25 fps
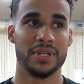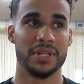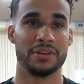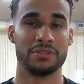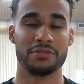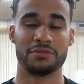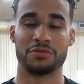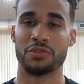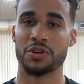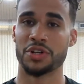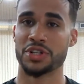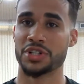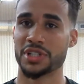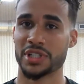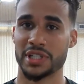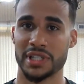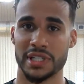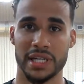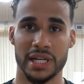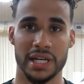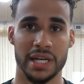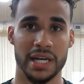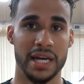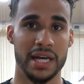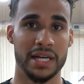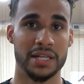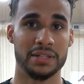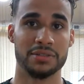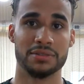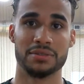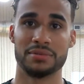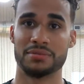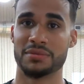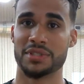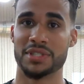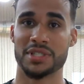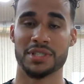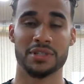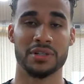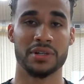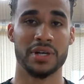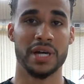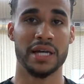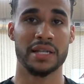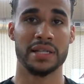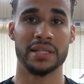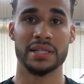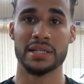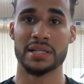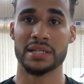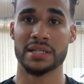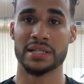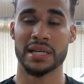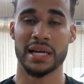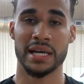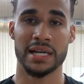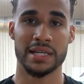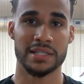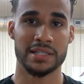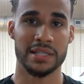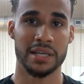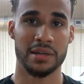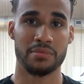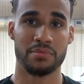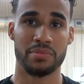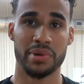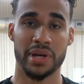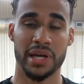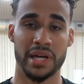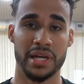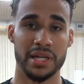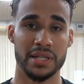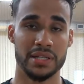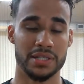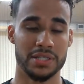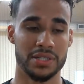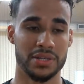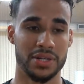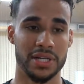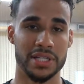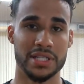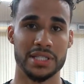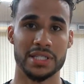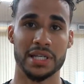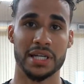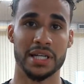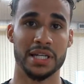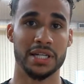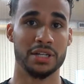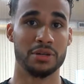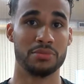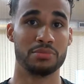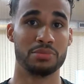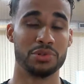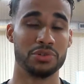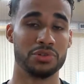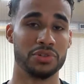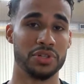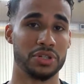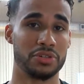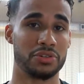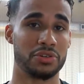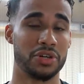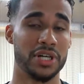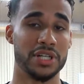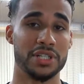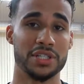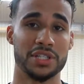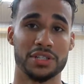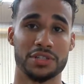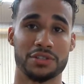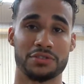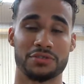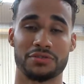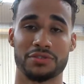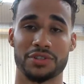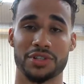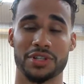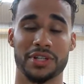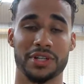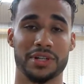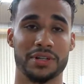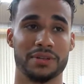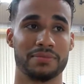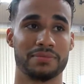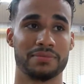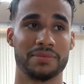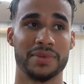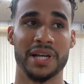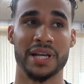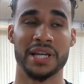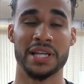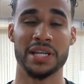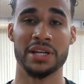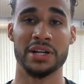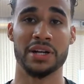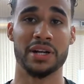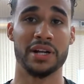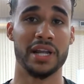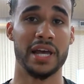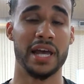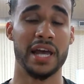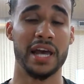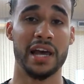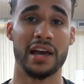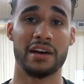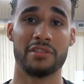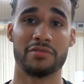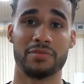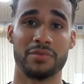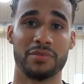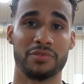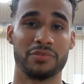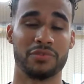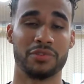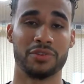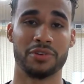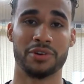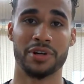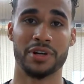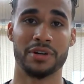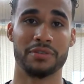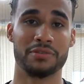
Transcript: Unfortunately, I still had the exact same pain, so I stayed in a boot and crutches for a year and a half before